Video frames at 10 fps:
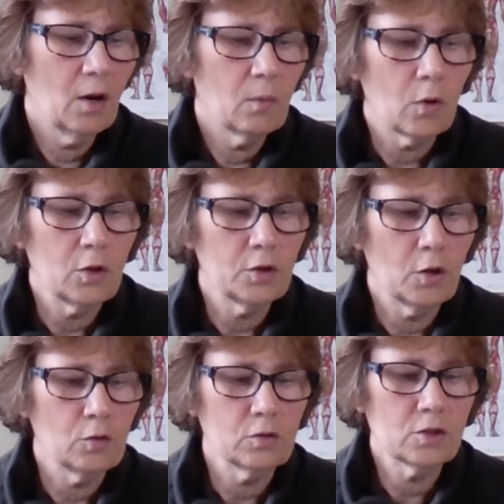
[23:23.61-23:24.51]
Rolled
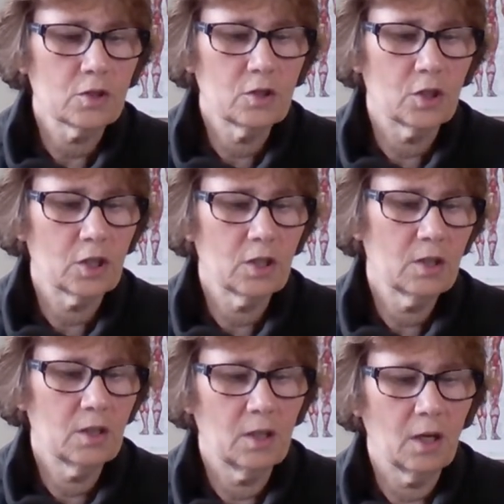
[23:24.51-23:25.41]
oats
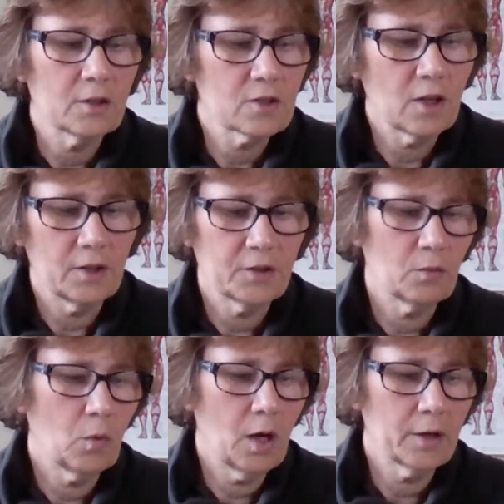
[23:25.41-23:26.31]
cooked in
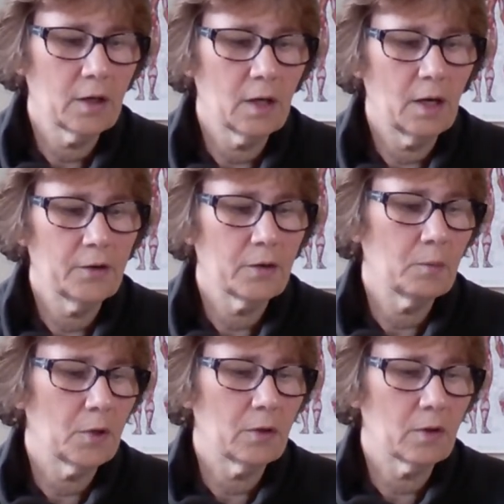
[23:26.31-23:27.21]
unsalted water,
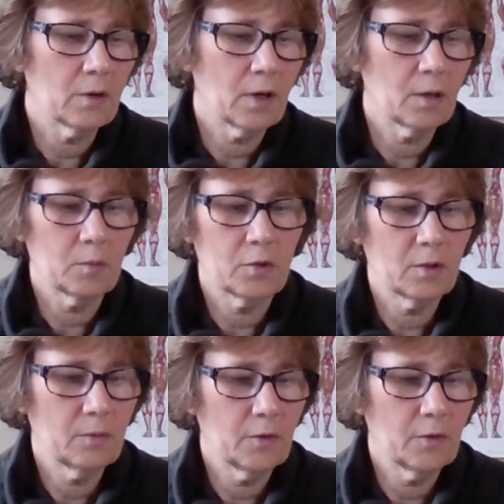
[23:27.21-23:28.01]
100 milligrams.